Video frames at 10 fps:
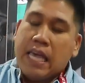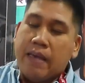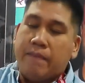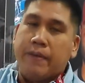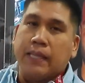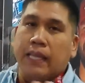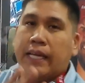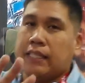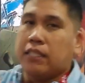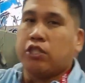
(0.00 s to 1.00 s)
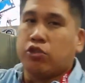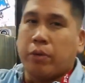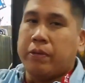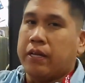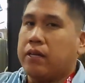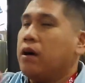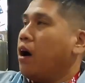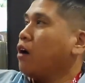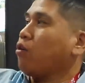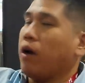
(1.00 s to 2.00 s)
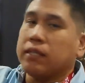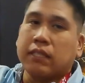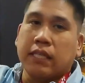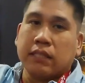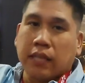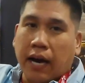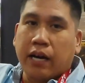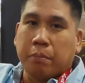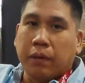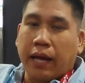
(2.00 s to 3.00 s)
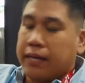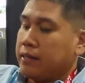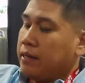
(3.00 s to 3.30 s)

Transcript: evenly distributed across the entire blank.